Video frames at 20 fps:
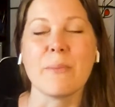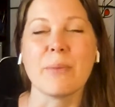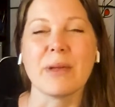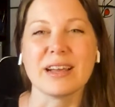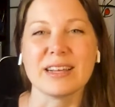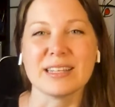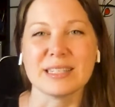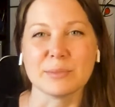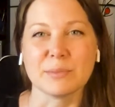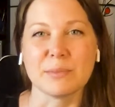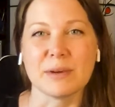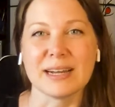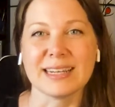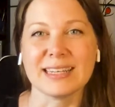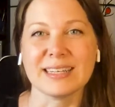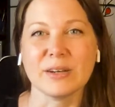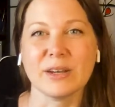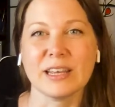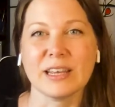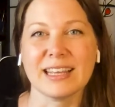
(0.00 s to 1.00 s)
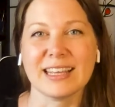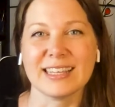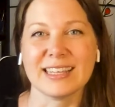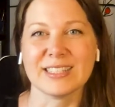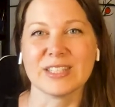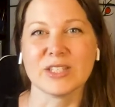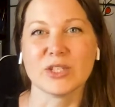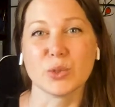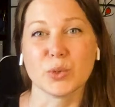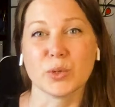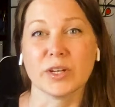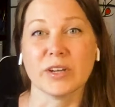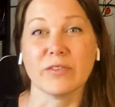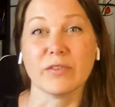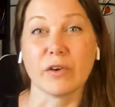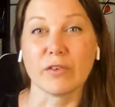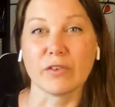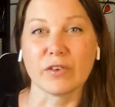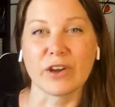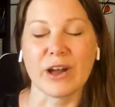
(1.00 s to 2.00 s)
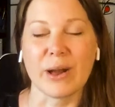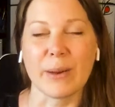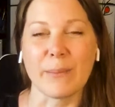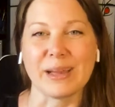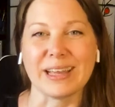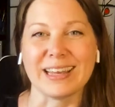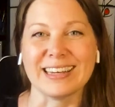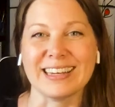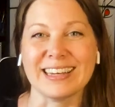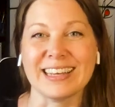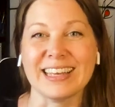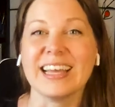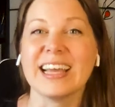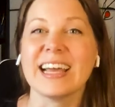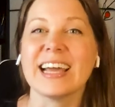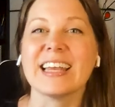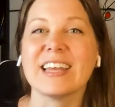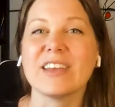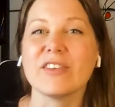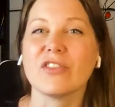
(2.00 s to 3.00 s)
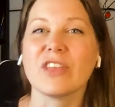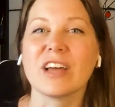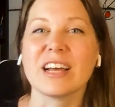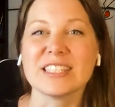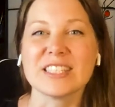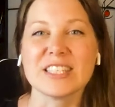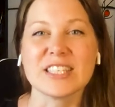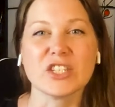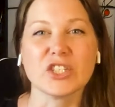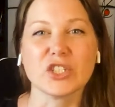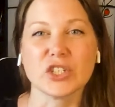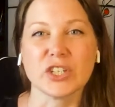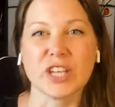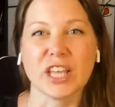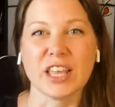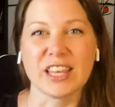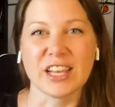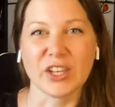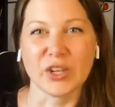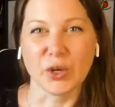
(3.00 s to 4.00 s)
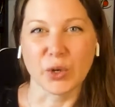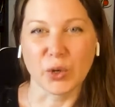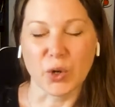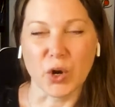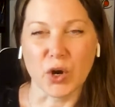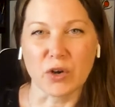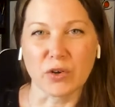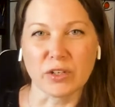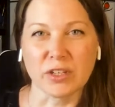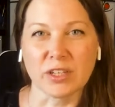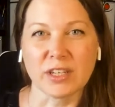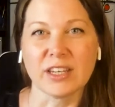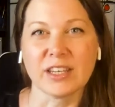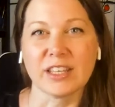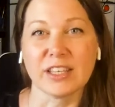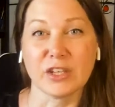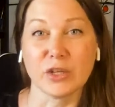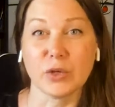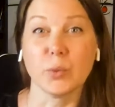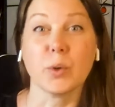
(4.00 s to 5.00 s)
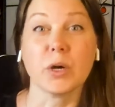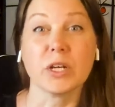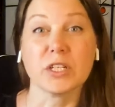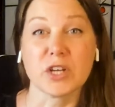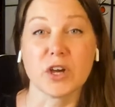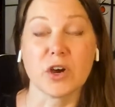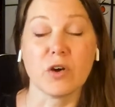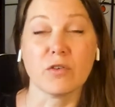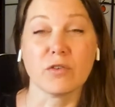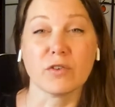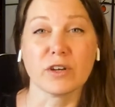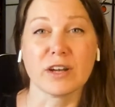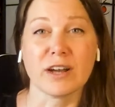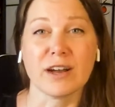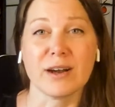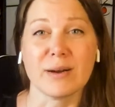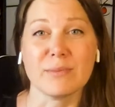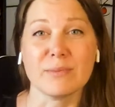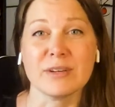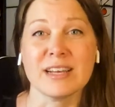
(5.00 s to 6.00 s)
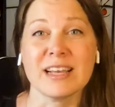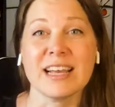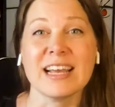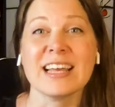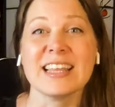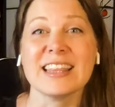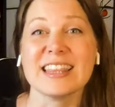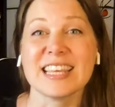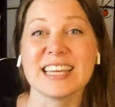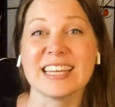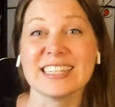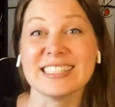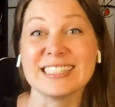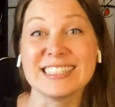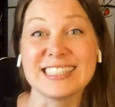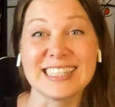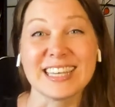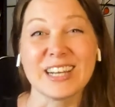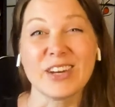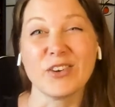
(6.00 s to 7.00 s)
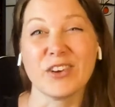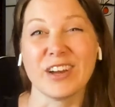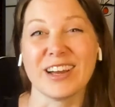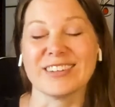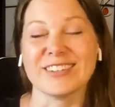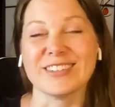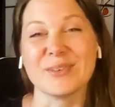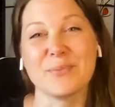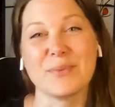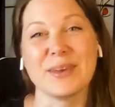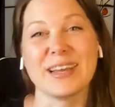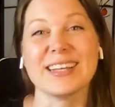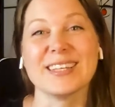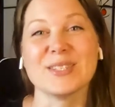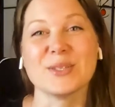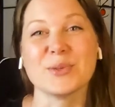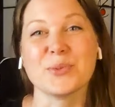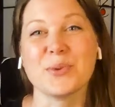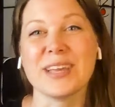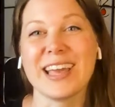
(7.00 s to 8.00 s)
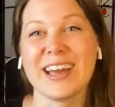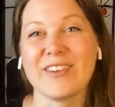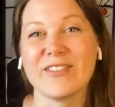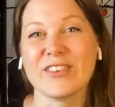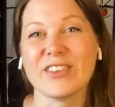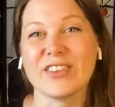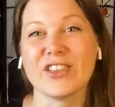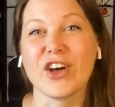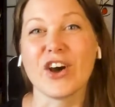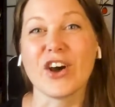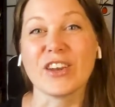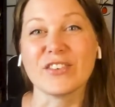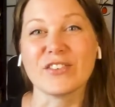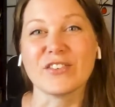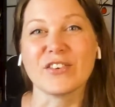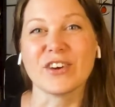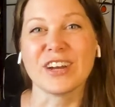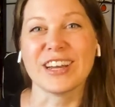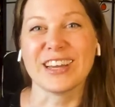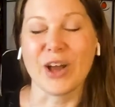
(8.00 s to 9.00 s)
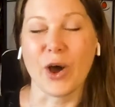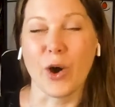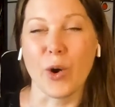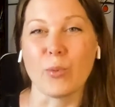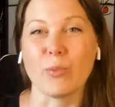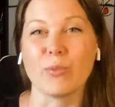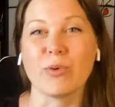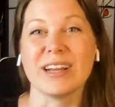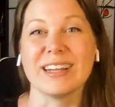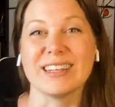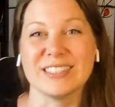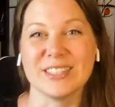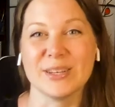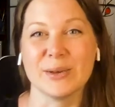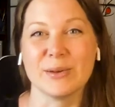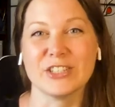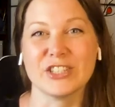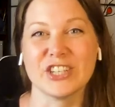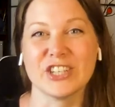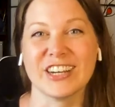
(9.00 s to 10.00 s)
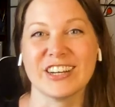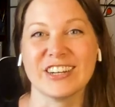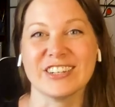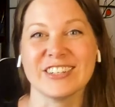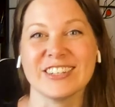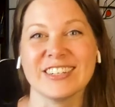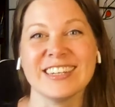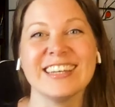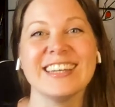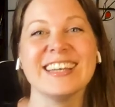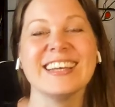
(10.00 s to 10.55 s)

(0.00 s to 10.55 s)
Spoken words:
because mine is a story of overcoming. And if that's the journey that you're on, that you want to overcome, then stick around because we have a lot of great hope to share.